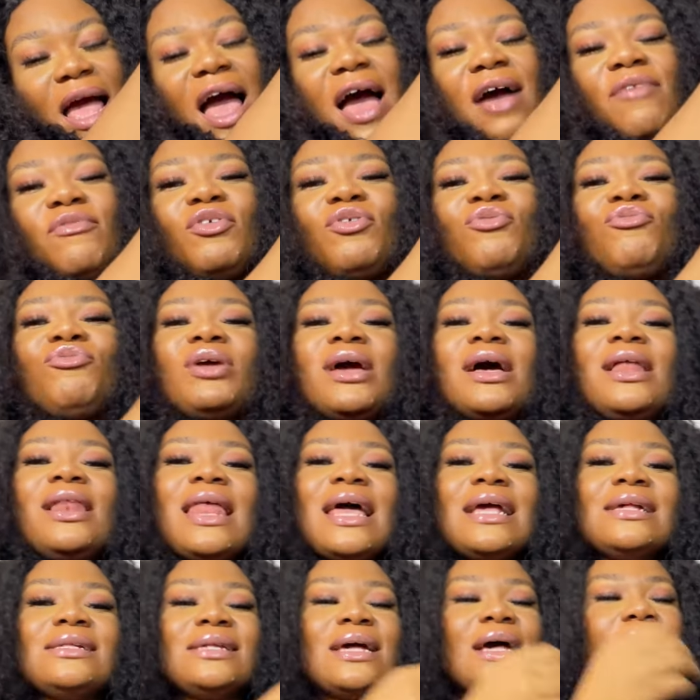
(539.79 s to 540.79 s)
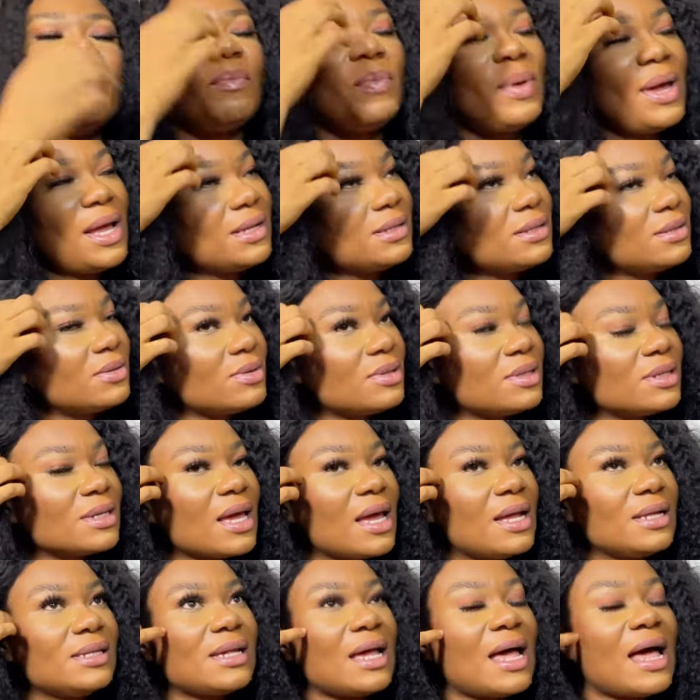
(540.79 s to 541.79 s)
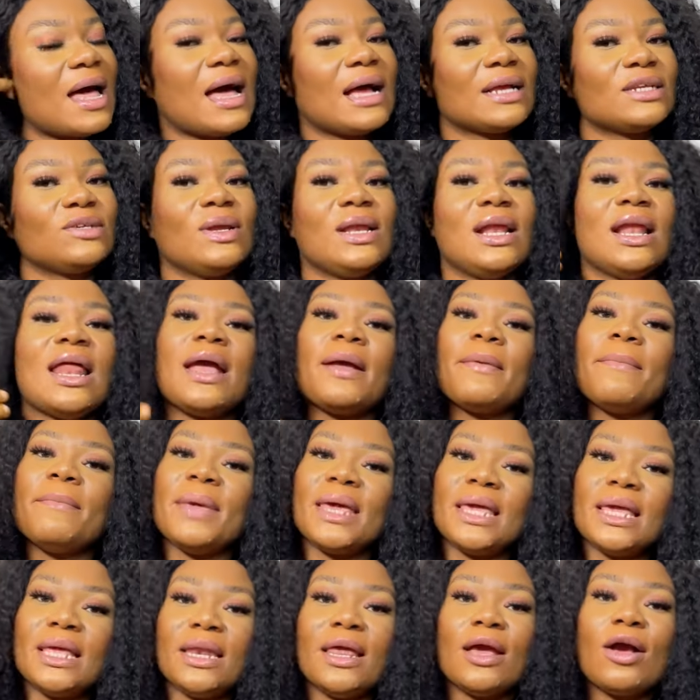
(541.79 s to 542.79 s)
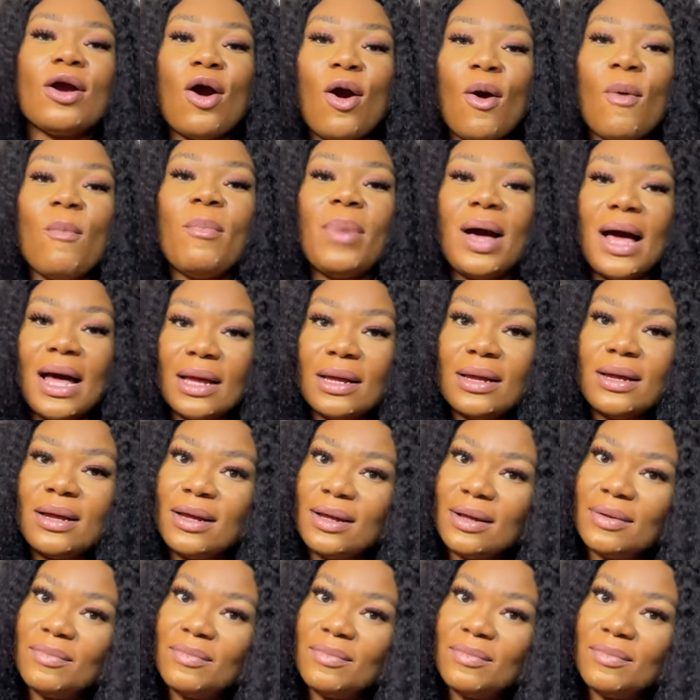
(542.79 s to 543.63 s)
Have you realized that pencil skirts are actually like making a comeback